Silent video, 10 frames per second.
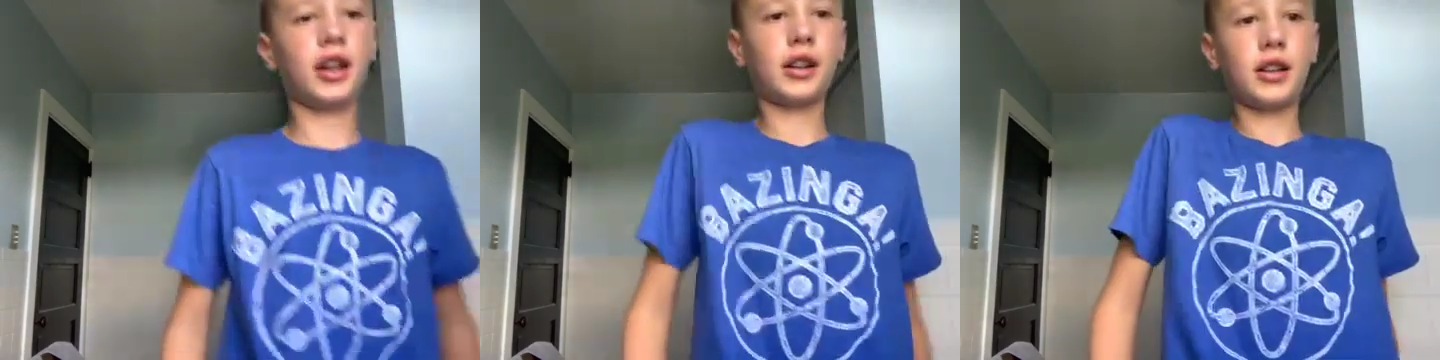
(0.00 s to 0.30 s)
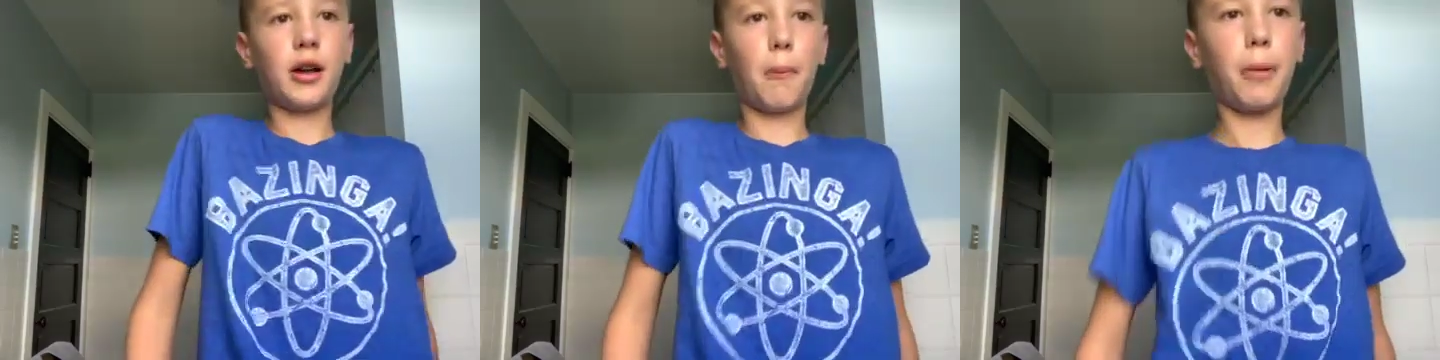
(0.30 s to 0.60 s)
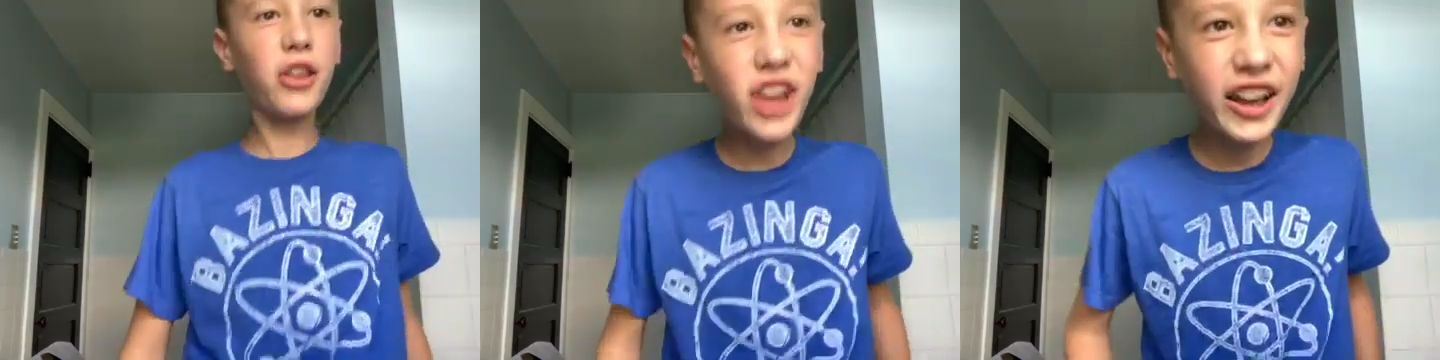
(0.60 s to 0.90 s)
like
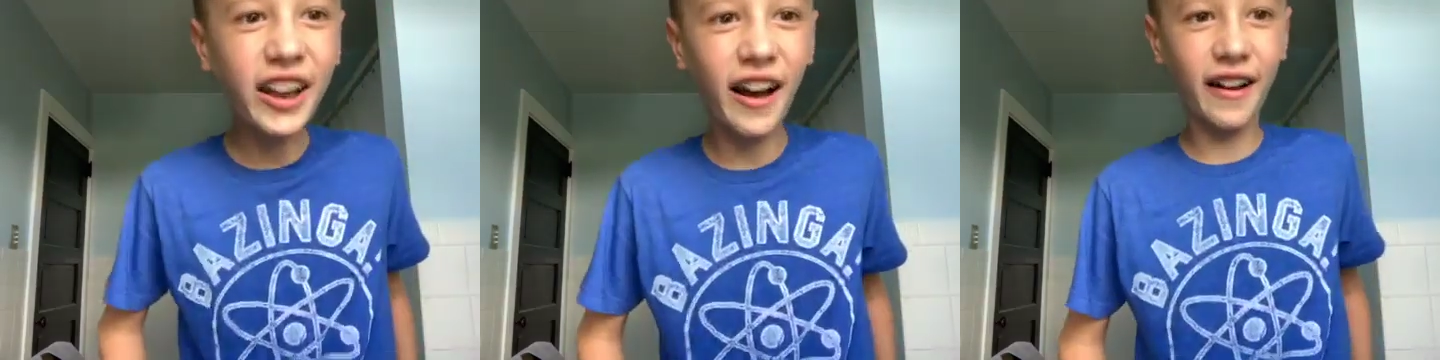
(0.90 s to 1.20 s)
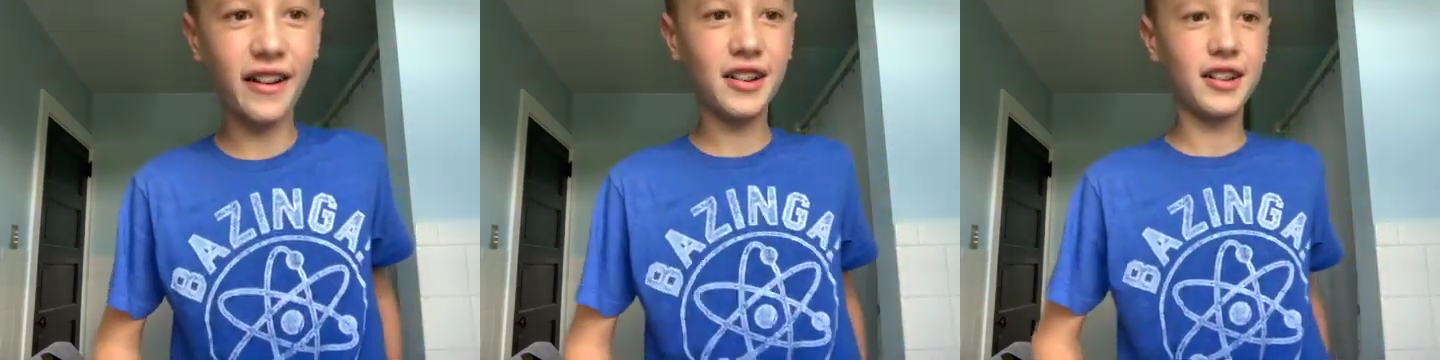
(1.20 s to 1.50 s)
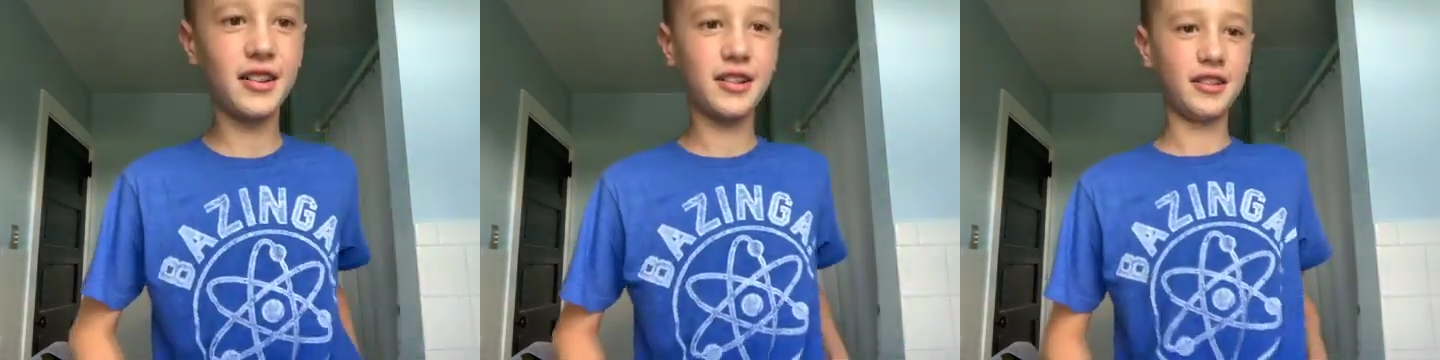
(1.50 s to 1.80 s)
Bazinga?
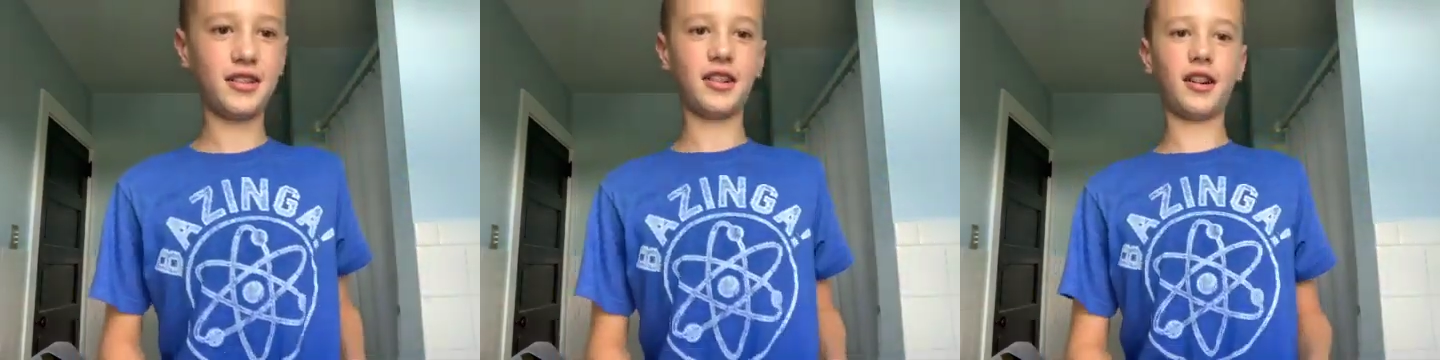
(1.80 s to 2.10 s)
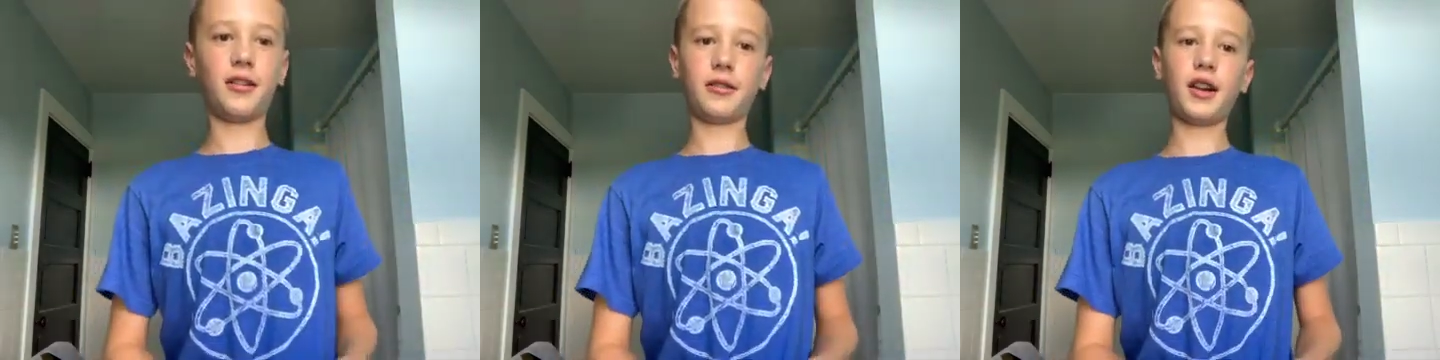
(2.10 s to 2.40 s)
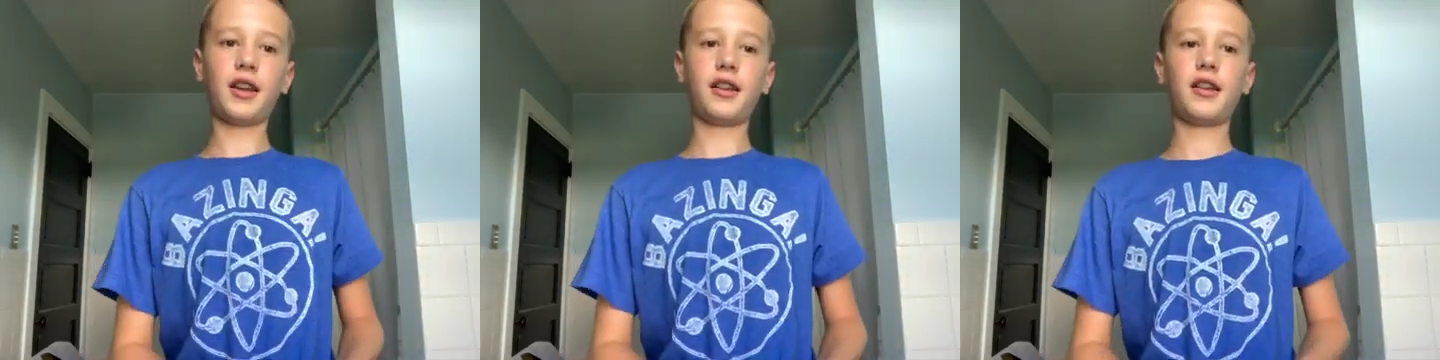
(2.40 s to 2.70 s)
All
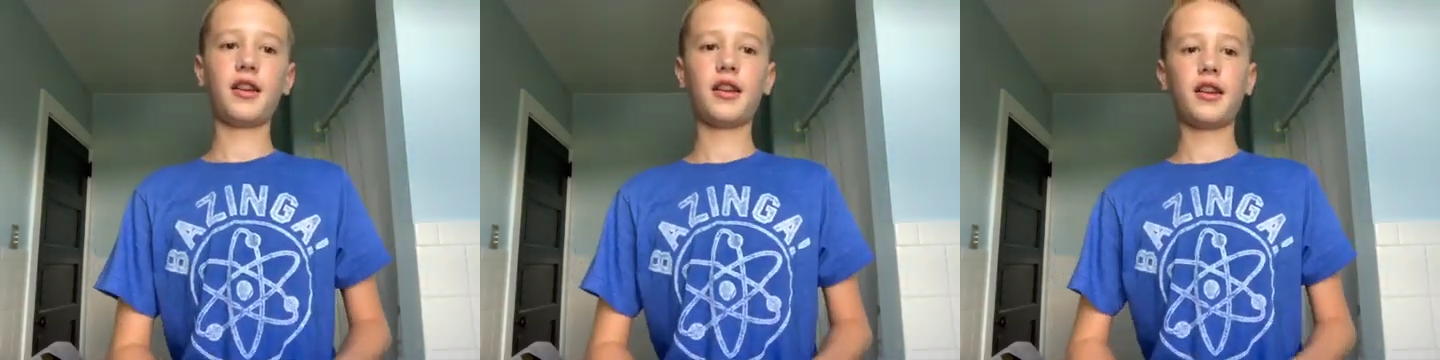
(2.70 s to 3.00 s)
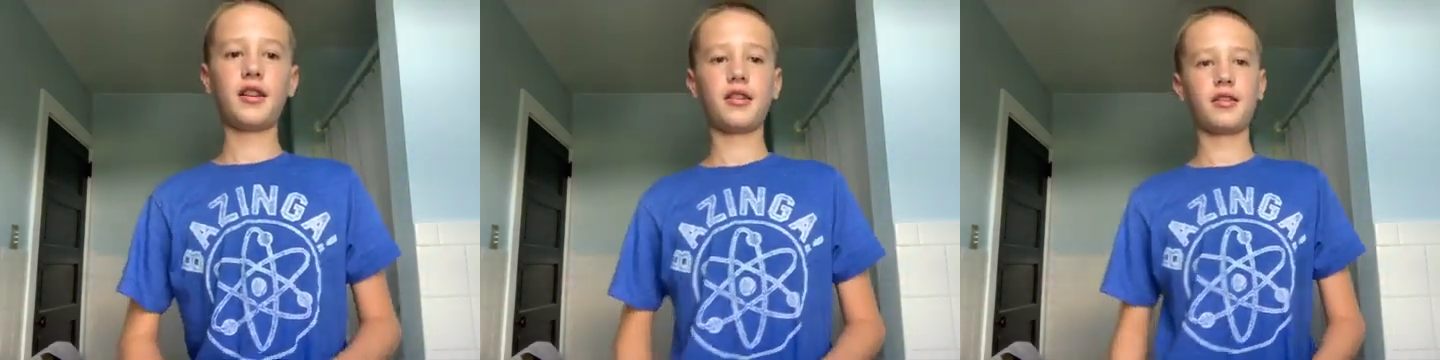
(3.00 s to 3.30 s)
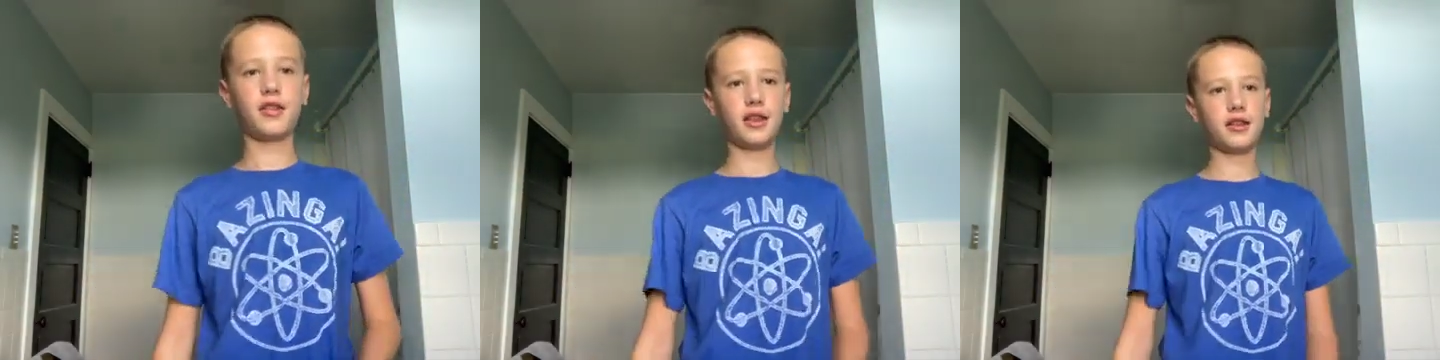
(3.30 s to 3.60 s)
right. So
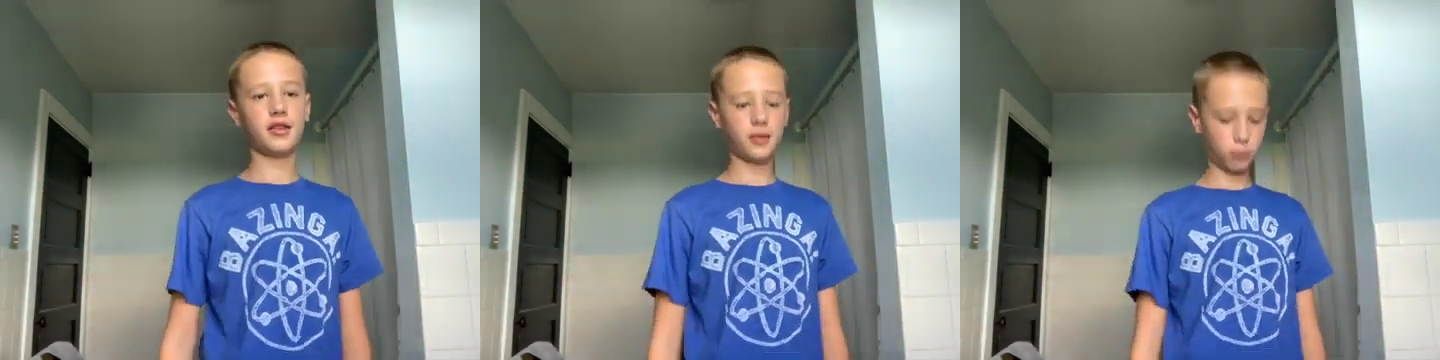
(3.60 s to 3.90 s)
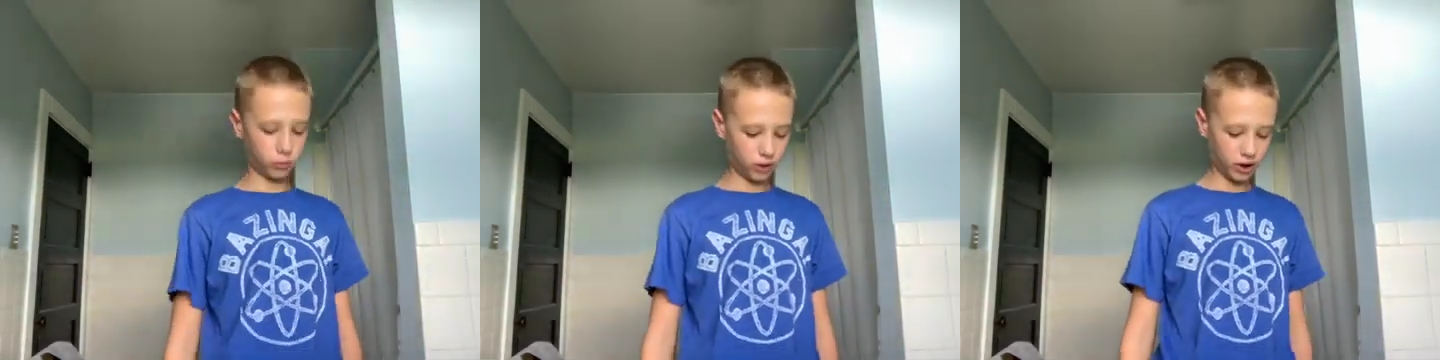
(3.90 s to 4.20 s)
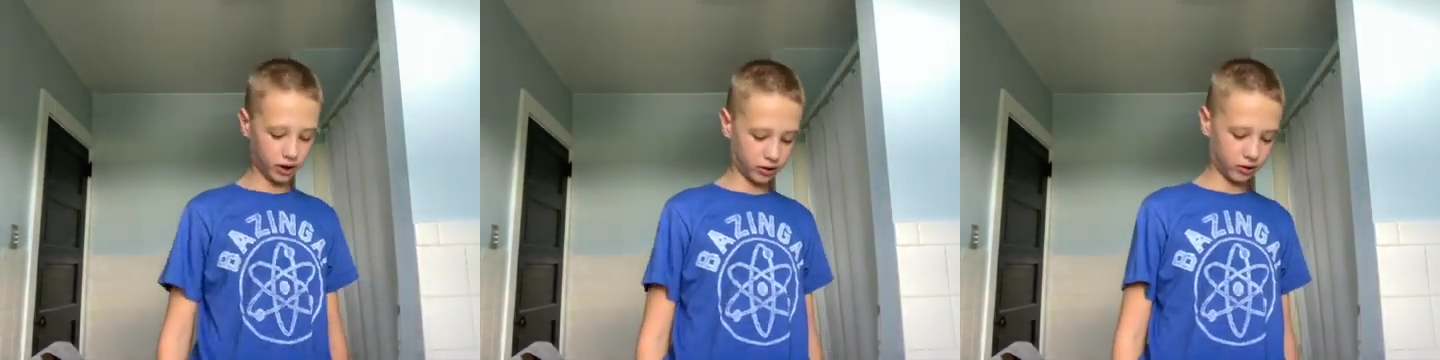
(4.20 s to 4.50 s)
this is what I
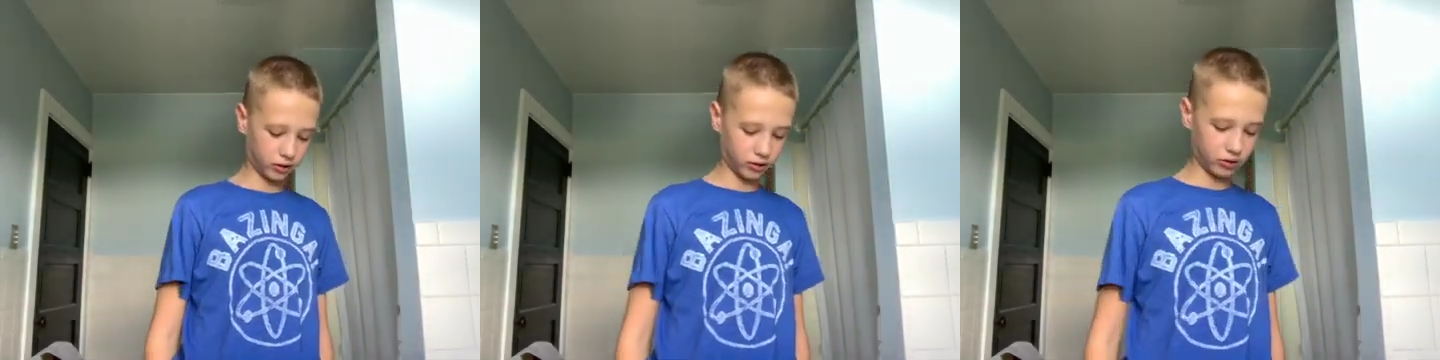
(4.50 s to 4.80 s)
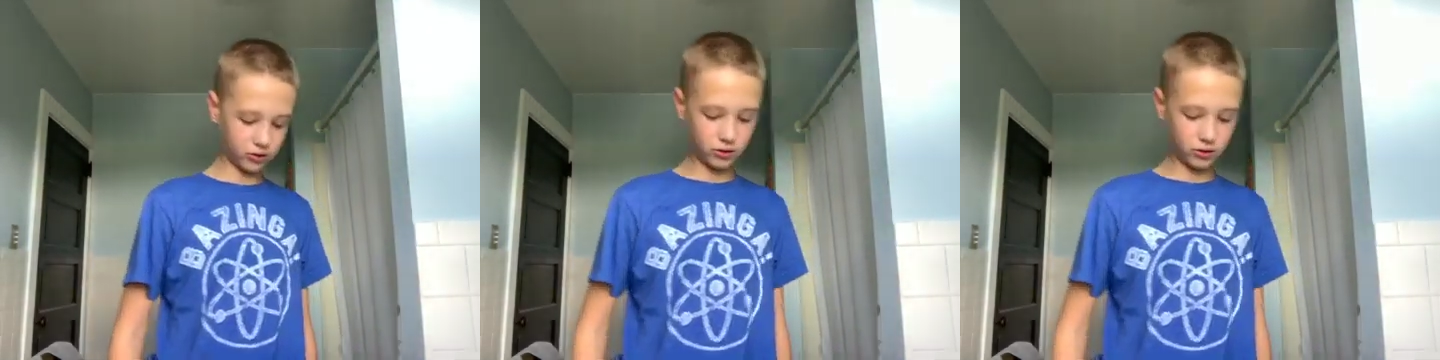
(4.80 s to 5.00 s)
call.